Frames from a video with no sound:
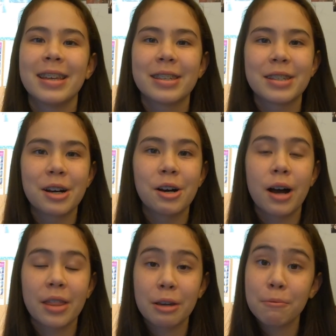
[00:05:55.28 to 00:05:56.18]
So
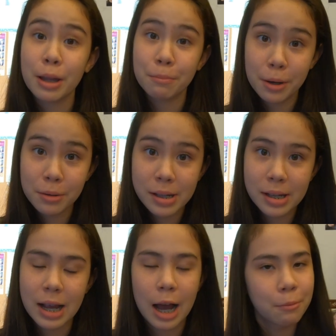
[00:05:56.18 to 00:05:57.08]
I think when I post
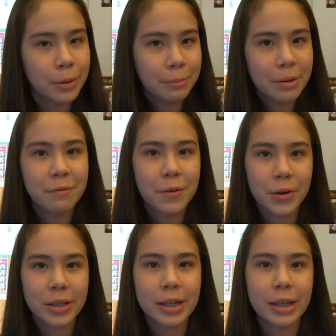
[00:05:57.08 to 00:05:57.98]
this, I will be
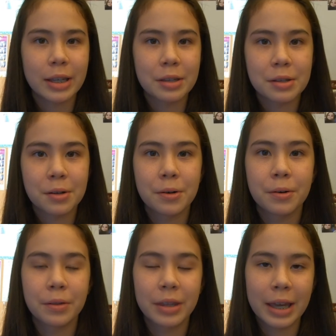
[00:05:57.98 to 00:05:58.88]
14.
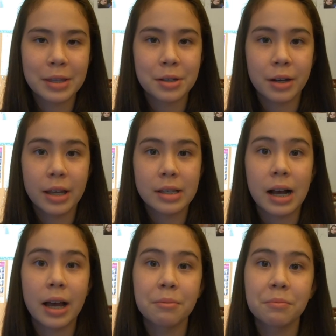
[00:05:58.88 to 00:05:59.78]
So the answer is
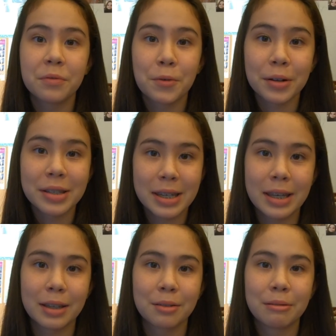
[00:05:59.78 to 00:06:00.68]
I am
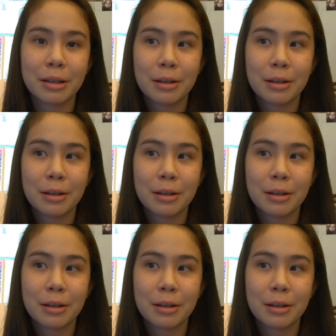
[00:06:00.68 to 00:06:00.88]
14.